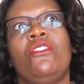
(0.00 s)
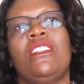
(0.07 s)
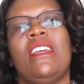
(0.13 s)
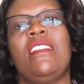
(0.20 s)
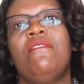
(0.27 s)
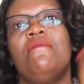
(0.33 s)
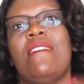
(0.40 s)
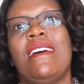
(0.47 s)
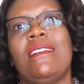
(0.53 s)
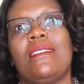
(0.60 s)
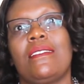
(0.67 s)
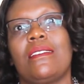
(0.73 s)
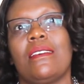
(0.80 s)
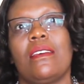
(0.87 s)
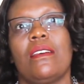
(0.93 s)

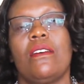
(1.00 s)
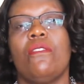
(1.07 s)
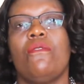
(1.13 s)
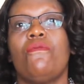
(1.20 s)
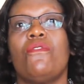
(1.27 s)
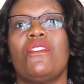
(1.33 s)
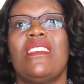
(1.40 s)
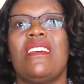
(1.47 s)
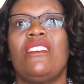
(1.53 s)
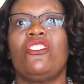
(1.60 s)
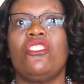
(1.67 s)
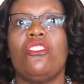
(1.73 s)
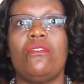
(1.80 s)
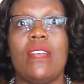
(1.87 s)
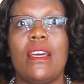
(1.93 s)
invest for their
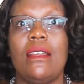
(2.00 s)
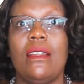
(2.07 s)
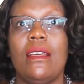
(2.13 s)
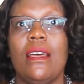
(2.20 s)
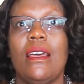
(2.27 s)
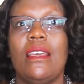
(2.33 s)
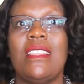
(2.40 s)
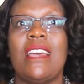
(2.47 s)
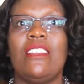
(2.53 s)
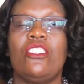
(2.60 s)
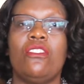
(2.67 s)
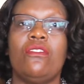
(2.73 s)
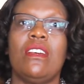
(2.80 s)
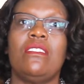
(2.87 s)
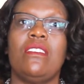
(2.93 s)

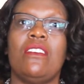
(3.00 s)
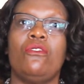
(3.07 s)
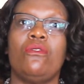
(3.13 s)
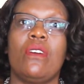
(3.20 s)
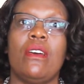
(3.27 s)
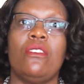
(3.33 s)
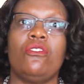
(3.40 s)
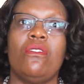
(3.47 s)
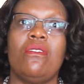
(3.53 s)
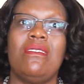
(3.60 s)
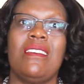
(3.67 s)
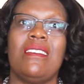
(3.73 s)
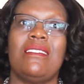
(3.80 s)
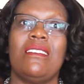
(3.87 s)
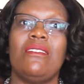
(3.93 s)
children's education,
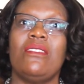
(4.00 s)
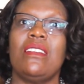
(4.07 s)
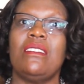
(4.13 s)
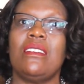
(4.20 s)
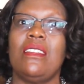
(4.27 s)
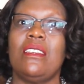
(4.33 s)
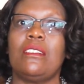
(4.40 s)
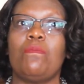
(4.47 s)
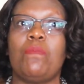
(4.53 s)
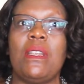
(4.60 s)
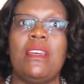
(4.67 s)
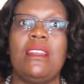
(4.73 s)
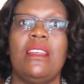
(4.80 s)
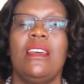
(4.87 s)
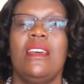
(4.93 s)
their children's
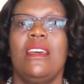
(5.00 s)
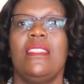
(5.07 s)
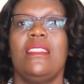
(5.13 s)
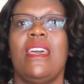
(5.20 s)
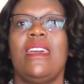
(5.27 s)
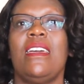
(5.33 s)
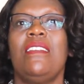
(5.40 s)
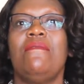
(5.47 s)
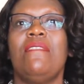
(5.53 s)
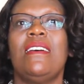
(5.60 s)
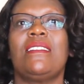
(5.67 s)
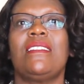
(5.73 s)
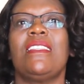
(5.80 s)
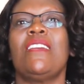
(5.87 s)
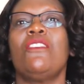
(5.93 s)
discipline. They
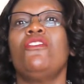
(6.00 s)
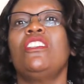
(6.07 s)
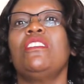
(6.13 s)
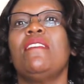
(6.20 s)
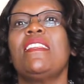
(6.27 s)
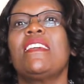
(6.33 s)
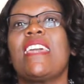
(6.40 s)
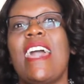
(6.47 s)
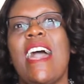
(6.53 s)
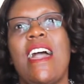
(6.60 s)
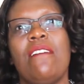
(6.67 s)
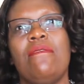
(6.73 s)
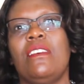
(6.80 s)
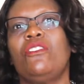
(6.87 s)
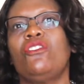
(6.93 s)
don't even care
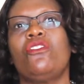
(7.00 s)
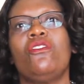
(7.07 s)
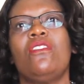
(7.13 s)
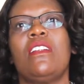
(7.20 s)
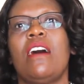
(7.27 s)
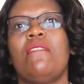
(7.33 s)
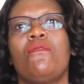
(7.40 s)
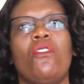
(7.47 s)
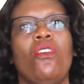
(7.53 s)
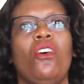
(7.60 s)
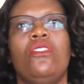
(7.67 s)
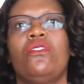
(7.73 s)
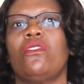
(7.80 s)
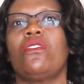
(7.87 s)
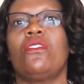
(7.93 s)
if these children have
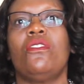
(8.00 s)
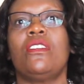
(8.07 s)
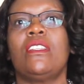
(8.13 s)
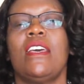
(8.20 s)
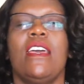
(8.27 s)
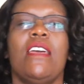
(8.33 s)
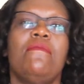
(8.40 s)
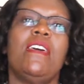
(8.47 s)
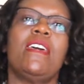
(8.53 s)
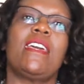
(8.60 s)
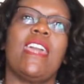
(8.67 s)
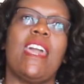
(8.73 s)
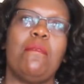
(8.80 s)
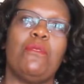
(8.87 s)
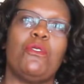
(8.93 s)
clothes or not. If they
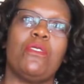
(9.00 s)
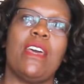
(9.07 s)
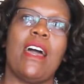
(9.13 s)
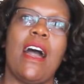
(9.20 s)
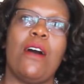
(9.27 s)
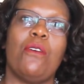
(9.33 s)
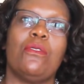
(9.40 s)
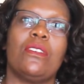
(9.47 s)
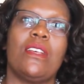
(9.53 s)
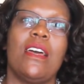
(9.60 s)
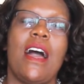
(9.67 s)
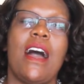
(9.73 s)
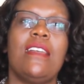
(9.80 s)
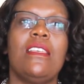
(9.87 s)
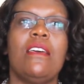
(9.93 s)
came to the house
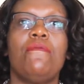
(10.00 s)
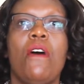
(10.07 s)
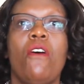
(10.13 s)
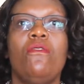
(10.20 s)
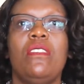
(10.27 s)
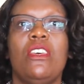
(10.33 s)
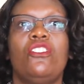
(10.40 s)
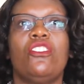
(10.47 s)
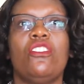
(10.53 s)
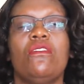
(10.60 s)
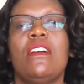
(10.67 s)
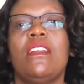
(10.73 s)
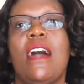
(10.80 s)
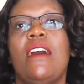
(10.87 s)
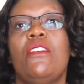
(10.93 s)
and they found the
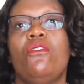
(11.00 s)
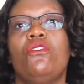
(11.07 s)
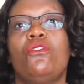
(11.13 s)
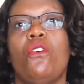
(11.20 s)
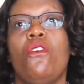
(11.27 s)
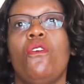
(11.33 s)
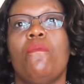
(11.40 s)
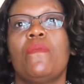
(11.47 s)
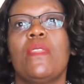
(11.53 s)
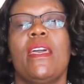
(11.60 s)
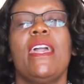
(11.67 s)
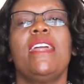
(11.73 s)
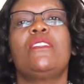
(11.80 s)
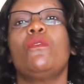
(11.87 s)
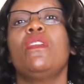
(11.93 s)
children are not home,
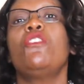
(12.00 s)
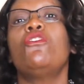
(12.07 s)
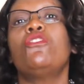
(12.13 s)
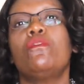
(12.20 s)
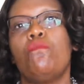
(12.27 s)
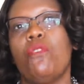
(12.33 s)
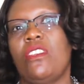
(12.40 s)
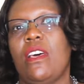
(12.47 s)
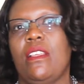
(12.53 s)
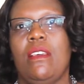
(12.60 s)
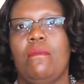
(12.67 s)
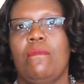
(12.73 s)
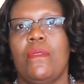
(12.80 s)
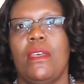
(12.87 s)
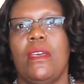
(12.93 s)
it will not bother
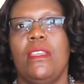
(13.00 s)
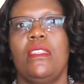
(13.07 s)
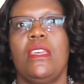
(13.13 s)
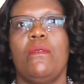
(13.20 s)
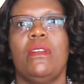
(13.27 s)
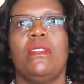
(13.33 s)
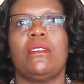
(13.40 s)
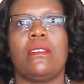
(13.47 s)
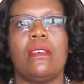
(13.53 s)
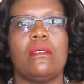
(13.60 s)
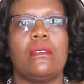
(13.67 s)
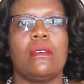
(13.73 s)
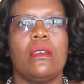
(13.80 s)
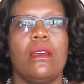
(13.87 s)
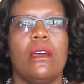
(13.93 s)
them. They will
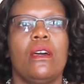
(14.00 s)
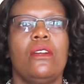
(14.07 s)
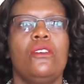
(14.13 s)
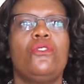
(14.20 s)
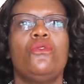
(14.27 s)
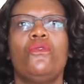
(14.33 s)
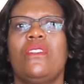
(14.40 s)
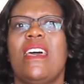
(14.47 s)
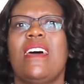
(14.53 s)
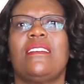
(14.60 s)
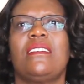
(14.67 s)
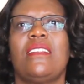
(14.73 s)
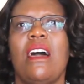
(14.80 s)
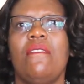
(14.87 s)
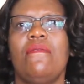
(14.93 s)
sit, do their
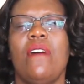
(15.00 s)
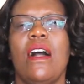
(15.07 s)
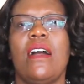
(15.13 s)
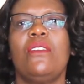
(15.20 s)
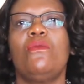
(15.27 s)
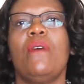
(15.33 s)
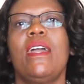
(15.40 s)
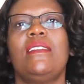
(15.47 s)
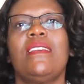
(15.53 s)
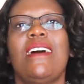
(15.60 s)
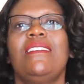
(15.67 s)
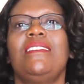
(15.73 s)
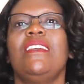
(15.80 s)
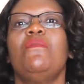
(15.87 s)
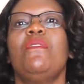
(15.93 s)
stuff, and wait
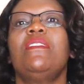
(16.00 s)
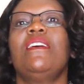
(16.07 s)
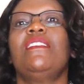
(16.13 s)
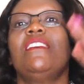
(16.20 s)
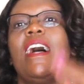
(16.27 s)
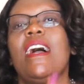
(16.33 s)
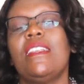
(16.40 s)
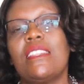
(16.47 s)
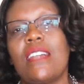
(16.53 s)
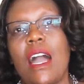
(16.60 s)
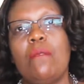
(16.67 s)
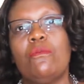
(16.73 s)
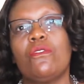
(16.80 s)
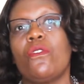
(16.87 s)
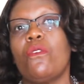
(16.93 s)
until when the child
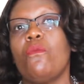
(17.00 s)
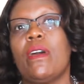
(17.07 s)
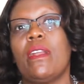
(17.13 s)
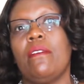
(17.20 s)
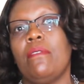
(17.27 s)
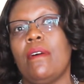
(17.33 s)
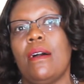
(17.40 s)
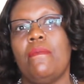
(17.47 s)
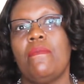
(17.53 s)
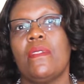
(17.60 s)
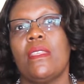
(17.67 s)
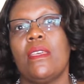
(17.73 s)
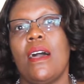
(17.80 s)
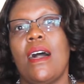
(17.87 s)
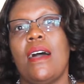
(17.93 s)
comes from wherever.
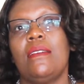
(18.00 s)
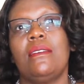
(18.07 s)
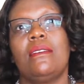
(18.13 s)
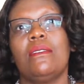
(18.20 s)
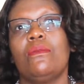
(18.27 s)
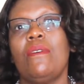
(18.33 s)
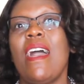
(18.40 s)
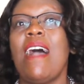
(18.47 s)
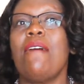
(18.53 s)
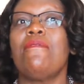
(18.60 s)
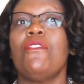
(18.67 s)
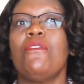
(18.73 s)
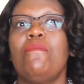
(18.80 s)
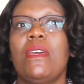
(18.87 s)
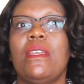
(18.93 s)
And where have
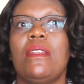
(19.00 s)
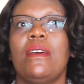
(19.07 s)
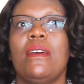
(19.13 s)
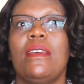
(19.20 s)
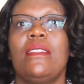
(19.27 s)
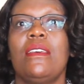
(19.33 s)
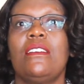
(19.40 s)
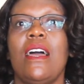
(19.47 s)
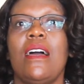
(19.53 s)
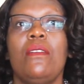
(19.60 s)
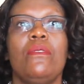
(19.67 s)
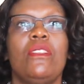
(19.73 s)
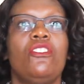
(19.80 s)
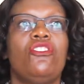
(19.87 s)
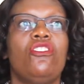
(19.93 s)
you been? The child
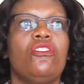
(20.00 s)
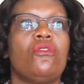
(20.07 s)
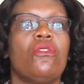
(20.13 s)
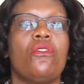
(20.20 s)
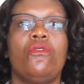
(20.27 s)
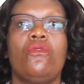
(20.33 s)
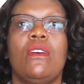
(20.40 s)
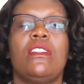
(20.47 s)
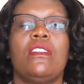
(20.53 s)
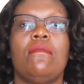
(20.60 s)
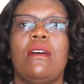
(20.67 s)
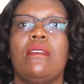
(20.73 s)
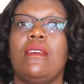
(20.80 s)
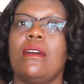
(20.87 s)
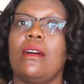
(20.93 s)
will cheat or do
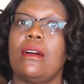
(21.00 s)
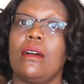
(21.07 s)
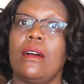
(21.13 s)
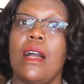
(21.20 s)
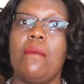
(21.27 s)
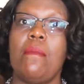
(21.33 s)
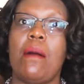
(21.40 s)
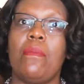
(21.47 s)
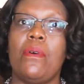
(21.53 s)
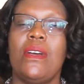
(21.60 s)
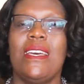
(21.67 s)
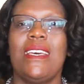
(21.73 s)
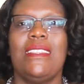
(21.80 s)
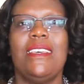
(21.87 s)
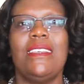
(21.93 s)
whatever and they come up.
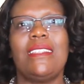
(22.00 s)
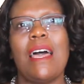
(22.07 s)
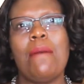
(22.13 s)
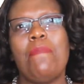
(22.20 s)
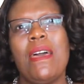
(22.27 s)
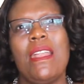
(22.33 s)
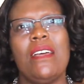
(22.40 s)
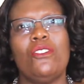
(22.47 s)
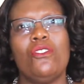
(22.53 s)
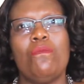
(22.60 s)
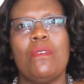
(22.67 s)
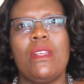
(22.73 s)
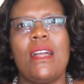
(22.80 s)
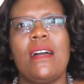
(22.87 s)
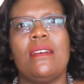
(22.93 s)
These are parents who
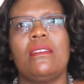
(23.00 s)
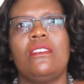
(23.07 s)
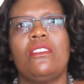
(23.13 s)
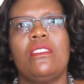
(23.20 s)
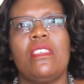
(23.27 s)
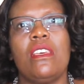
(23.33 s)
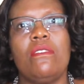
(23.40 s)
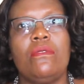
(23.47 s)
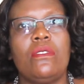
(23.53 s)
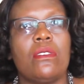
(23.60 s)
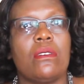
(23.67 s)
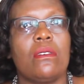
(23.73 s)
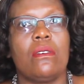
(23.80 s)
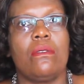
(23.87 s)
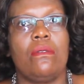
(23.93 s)
bring us
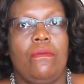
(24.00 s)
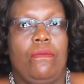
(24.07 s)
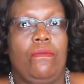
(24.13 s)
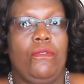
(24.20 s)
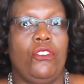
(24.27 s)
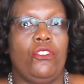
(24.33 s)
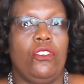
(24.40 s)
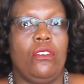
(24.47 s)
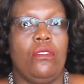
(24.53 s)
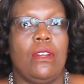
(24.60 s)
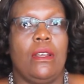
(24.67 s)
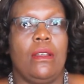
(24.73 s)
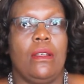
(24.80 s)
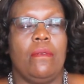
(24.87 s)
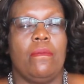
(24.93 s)
thieves for
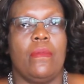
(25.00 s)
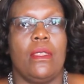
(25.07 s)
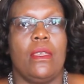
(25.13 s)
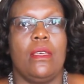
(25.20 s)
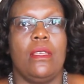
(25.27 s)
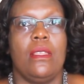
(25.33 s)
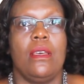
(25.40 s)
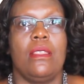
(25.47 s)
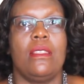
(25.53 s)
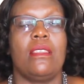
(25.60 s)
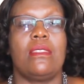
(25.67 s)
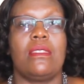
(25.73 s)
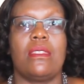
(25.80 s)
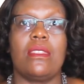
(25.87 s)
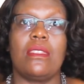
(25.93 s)
children. The
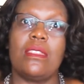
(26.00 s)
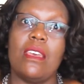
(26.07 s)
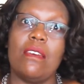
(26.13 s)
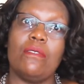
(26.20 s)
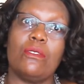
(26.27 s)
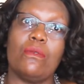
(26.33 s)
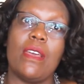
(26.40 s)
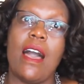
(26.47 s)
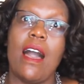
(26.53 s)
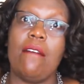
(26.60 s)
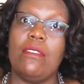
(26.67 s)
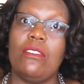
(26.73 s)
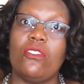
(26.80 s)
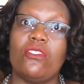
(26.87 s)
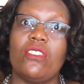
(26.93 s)
thieves we
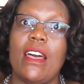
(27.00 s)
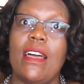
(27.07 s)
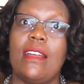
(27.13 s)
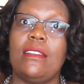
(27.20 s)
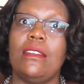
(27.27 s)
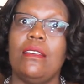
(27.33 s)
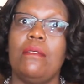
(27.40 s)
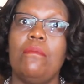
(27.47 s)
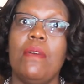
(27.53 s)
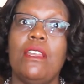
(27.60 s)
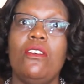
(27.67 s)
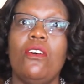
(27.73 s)
have in society, many